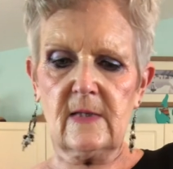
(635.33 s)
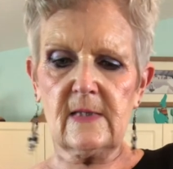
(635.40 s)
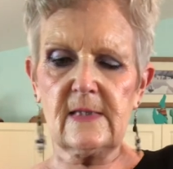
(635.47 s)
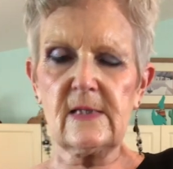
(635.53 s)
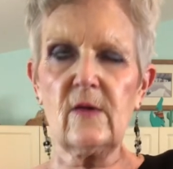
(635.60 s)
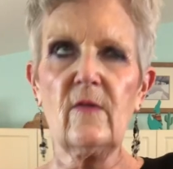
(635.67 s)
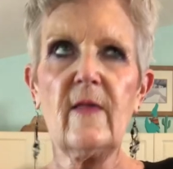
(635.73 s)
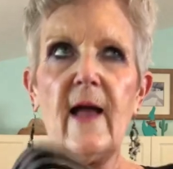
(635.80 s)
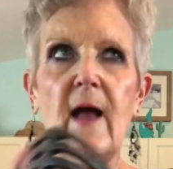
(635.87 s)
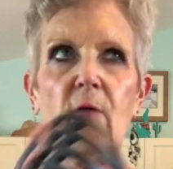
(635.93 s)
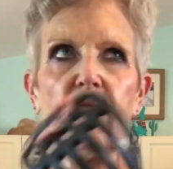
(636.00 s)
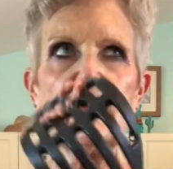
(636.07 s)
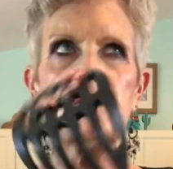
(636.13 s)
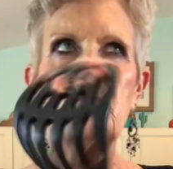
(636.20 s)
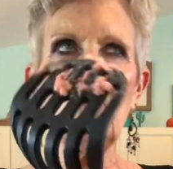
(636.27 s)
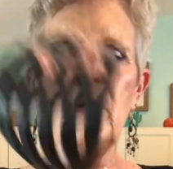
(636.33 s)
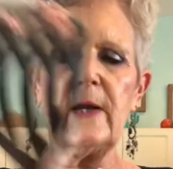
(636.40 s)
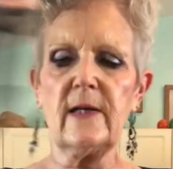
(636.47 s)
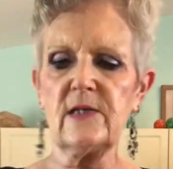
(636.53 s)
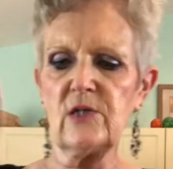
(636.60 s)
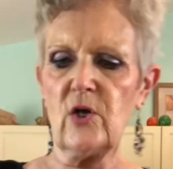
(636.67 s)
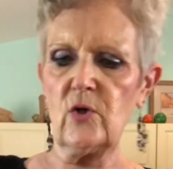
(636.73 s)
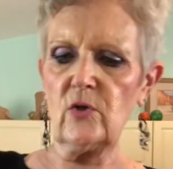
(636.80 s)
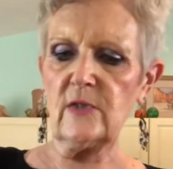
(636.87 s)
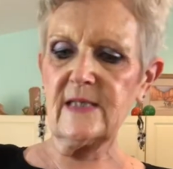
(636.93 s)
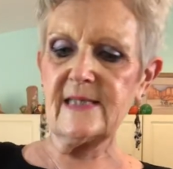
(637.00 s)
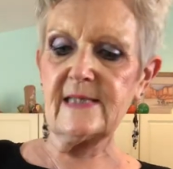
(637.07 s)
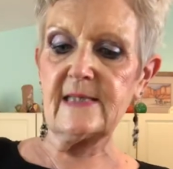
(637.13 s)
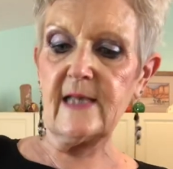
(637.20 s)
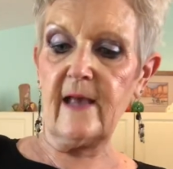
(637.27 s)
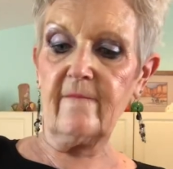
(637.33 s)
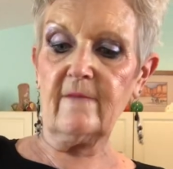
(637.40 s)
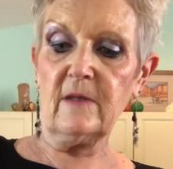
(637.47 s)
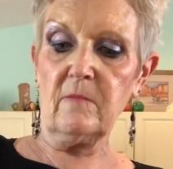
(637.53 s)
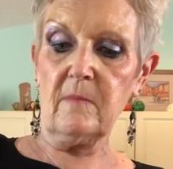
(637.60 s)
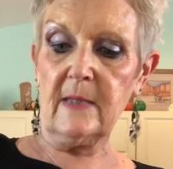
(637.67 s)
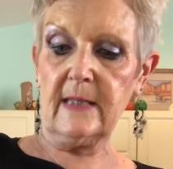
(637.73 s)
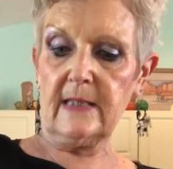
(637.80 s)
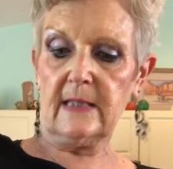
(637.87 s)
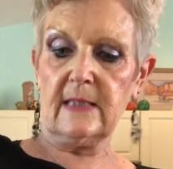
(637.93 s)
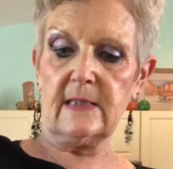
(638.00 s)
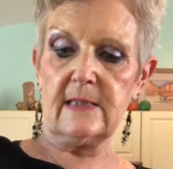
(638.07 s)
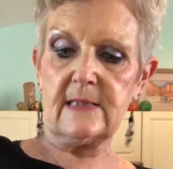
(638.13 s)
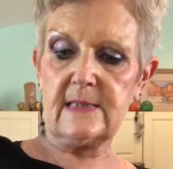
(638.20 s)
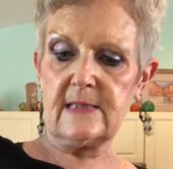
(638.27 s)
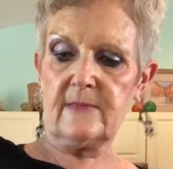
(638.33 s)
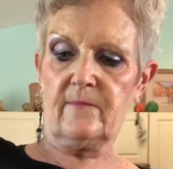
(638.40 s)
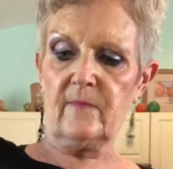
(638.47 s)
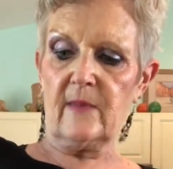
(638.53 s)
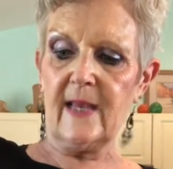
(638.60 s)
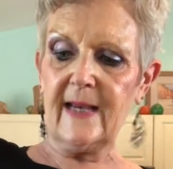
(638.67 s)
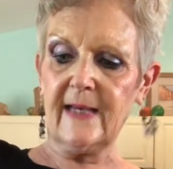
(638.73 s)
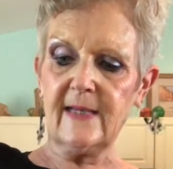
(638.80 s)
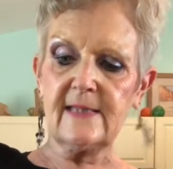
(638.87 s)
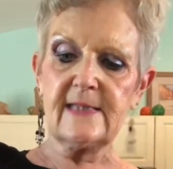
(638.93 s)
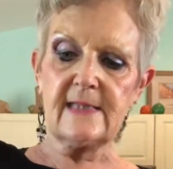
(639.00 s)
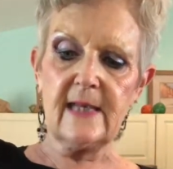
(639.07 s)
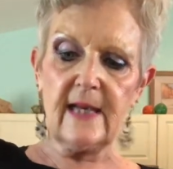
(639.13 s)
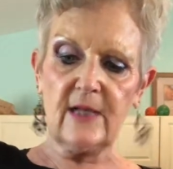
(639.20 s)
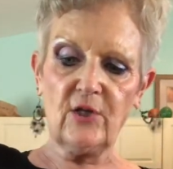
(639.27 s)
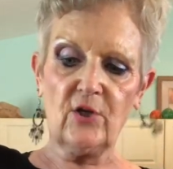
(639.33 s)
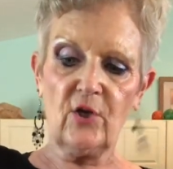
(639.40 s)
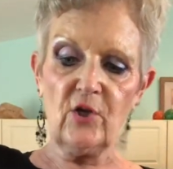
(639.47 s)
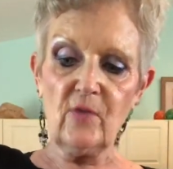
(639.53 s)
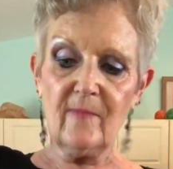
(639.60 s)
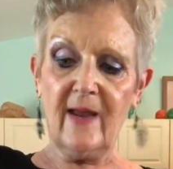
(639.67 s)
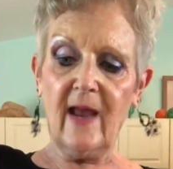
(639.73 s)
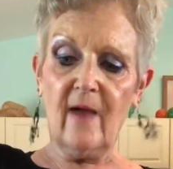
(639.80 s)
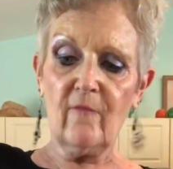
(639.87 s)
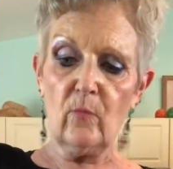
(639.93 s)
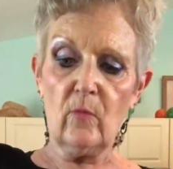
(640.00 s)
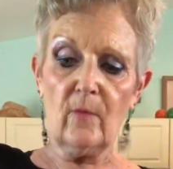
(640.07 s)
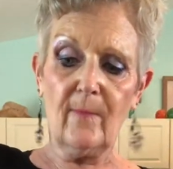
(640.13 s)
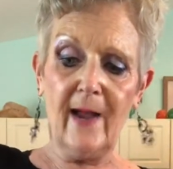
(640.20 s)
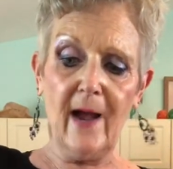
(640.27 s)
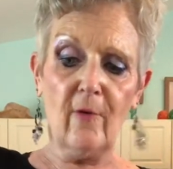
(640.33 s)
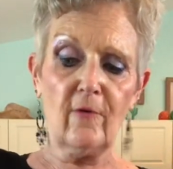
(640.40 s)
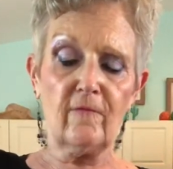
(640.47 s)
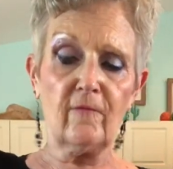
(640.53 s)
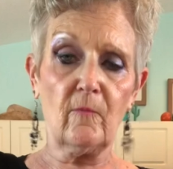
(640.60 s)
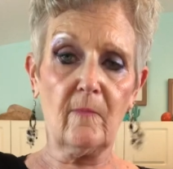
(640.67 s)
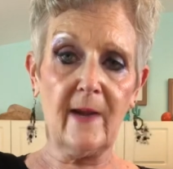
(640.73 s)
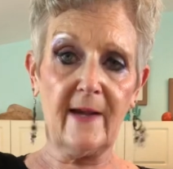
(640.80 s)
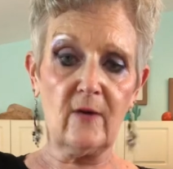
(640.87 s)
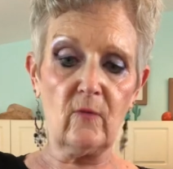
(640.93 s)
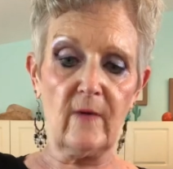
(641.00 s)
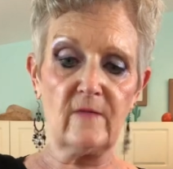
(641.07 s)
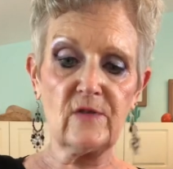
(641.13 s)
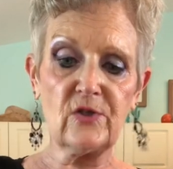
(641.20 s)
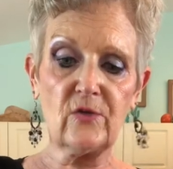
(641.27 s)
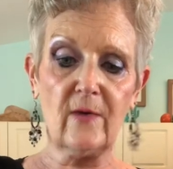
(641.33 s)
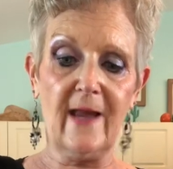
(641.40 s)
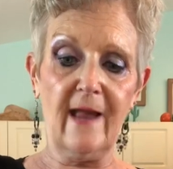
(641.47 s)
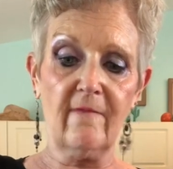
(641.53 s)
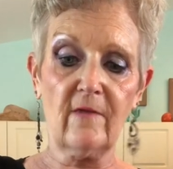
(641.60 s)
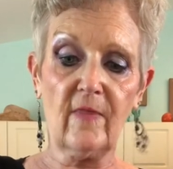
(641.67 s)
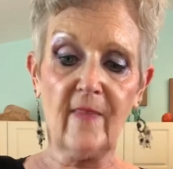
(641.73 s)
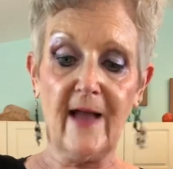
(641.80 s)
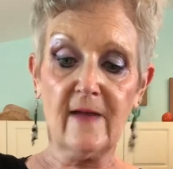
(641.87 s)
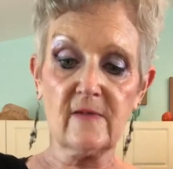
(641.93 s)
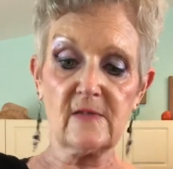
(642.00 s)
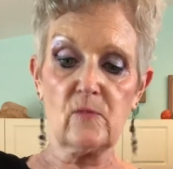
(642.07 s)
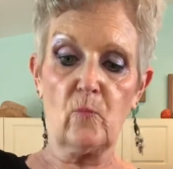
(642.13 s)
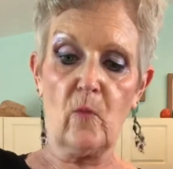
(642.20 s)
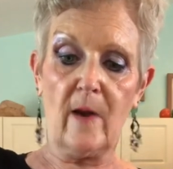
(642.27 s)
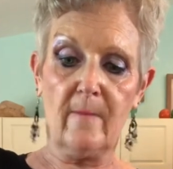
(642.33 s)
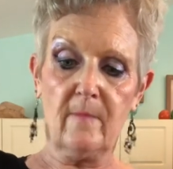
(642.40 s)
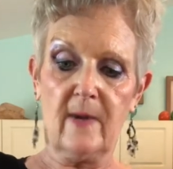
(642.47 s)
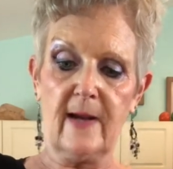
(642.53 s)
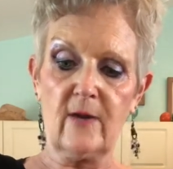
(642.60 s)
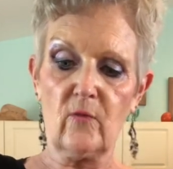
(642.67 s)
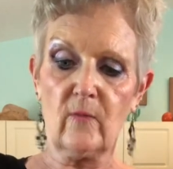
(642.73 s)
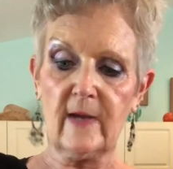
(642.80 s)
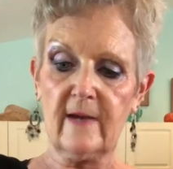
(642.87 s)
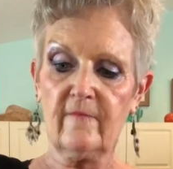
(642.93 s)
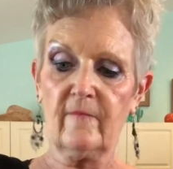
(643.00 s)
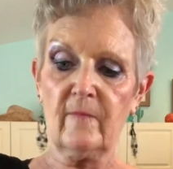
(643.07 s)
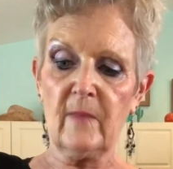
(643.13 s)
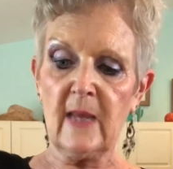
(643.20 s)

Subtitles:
So that was what, a total of 7 minutes. Like I said, you know, you may have a more powerful microwave too. I have a 1,000-watt microwave.